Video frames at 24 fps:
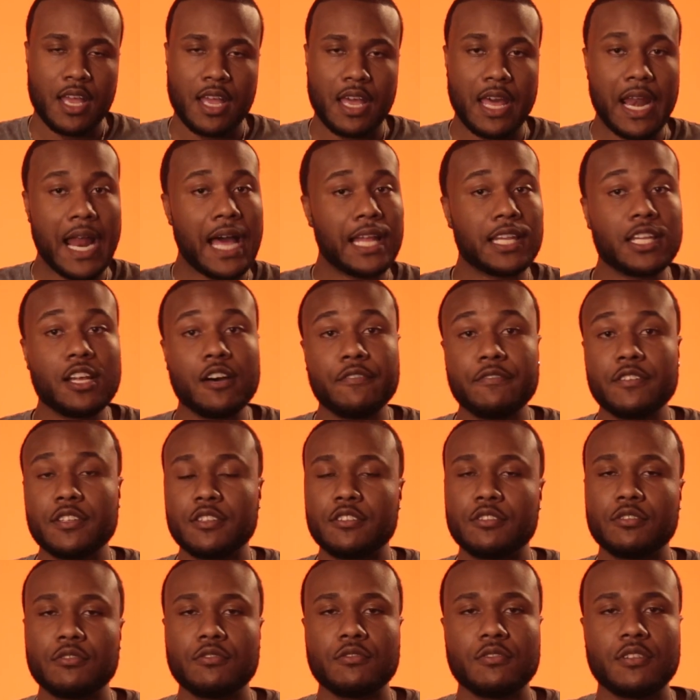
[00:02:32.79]
And I love it
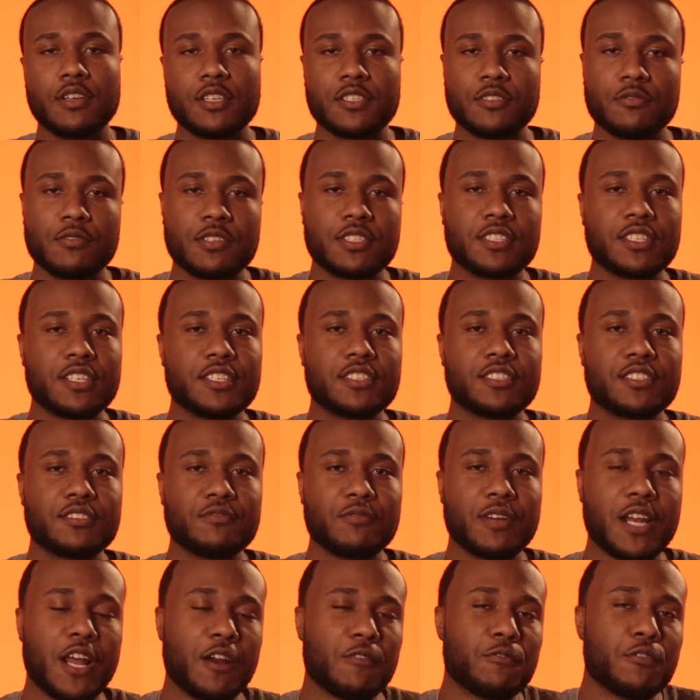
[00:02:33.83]
too, because
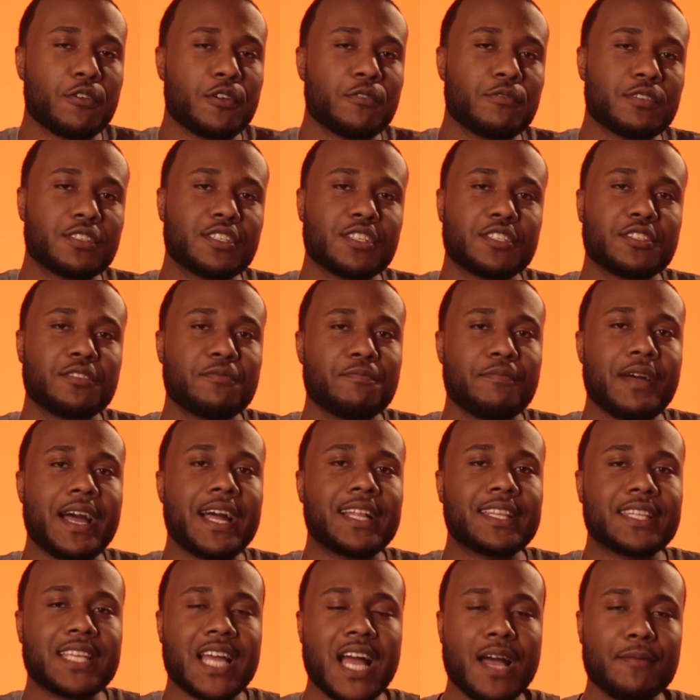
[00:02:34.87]
when I wrote it, it was such a
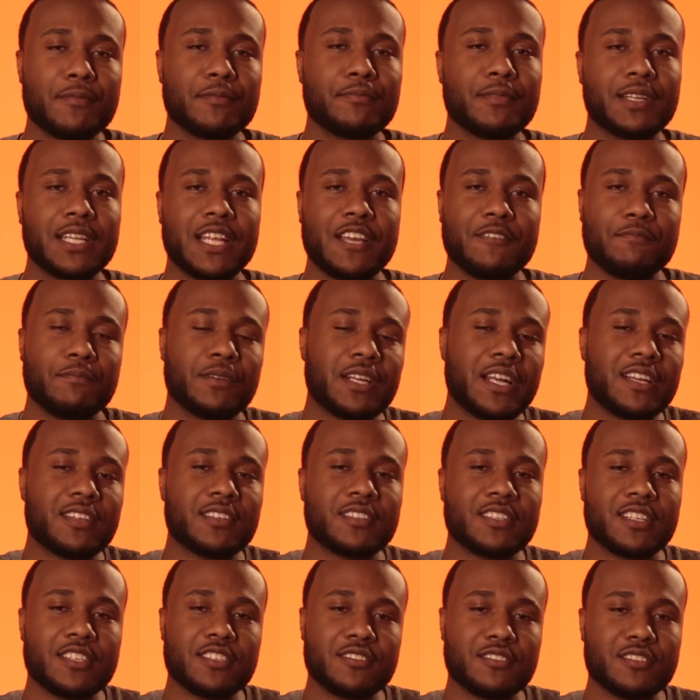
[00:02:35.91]
bad time in my life, but
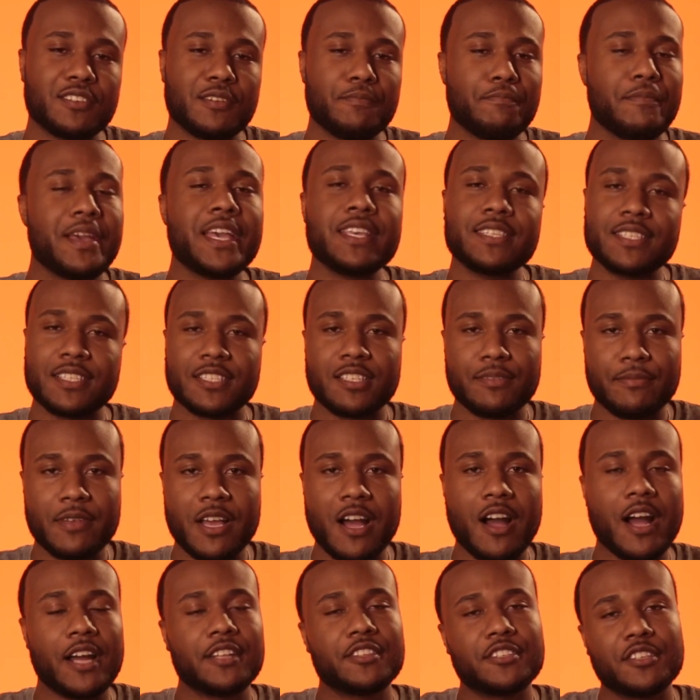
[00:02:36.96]
it's amazing to me
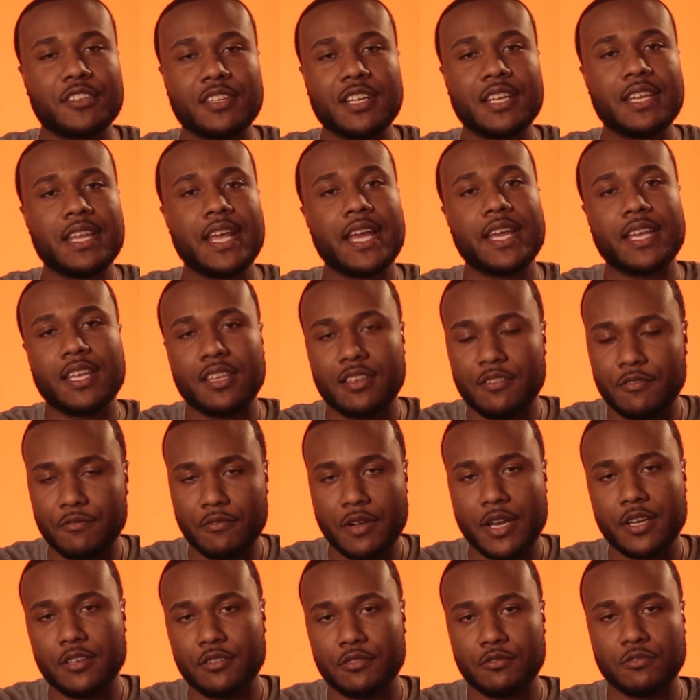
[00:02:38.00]
how I turned a negative
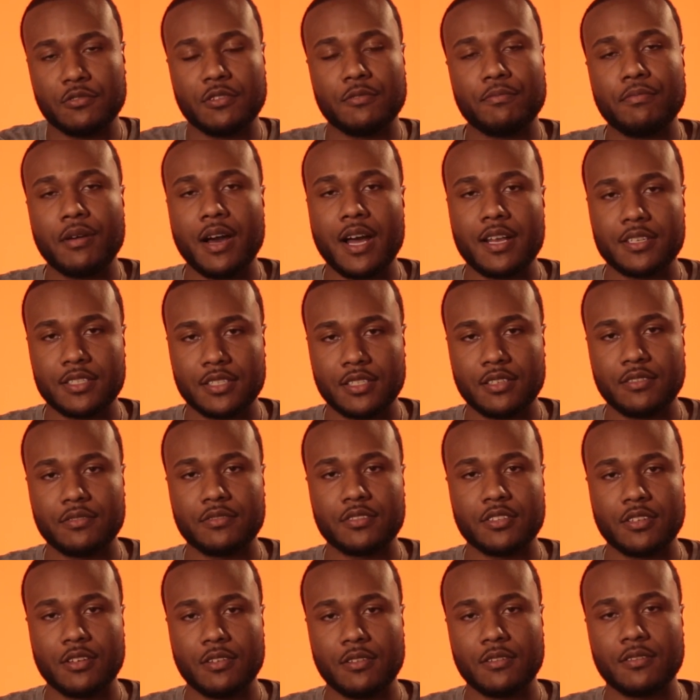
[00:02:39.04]
right into a positive,
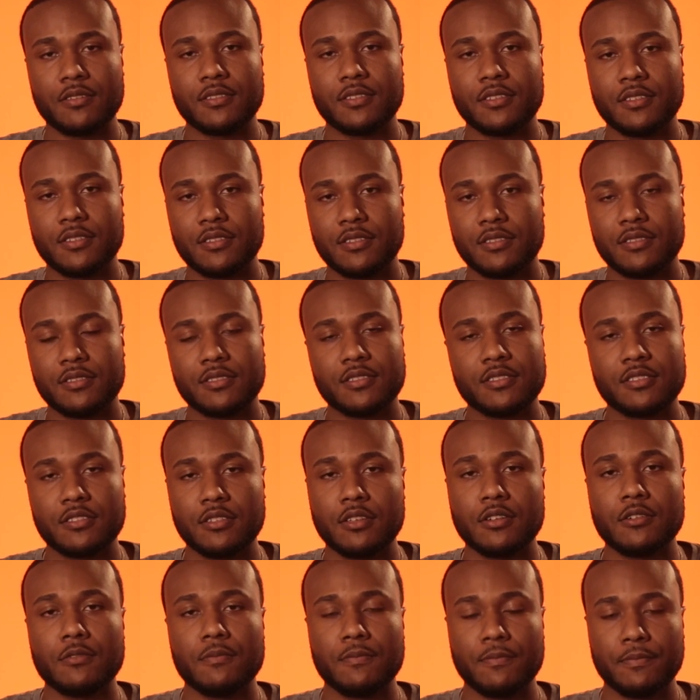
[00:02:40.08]
so it's
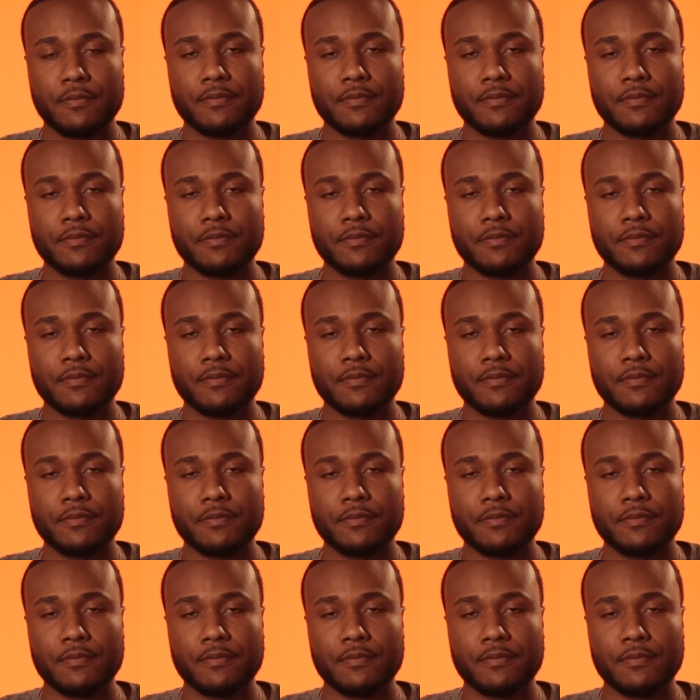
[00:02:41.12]
dope.